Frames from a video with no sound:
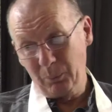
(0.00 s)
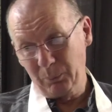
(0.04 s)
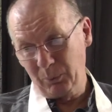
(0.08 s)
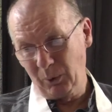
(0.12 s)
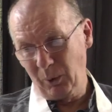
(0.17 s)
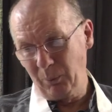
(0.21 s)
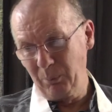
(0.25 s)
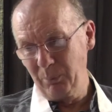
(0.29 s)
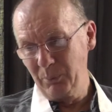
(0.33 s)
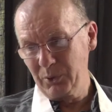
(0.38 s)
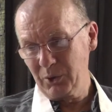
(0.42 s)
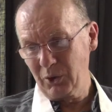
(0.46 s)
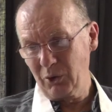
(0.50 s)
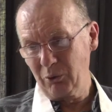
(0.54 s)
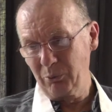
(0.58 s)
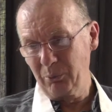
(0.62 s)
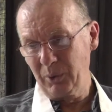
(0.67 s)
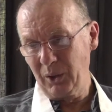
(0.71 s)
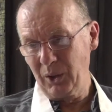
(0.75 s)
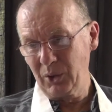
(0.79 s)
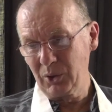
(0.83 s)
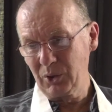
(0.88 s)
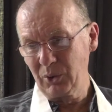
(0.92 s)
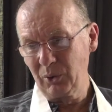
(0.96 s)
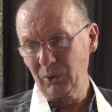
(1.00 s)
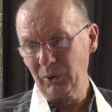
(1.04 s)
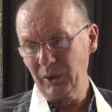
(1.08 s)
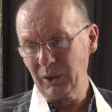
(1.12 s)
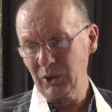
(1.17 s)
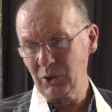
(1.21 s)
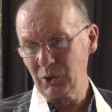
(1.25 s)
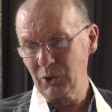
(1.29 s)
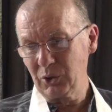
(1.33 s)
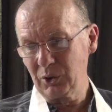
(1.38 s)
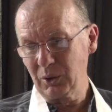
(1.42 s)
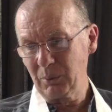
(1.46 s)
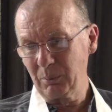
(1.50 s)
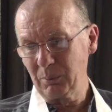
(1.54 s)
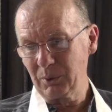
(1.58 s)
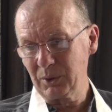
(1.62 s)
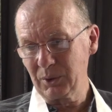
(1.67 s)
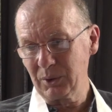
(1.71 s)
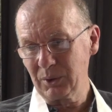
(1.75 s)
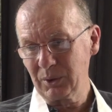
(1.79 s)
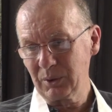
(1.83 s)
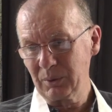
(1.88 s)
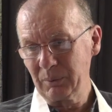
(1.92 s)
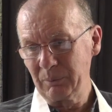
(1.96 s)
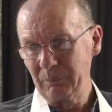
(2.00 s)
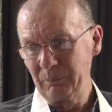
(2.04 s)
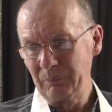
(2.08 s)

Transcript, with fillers: problems of personal relationships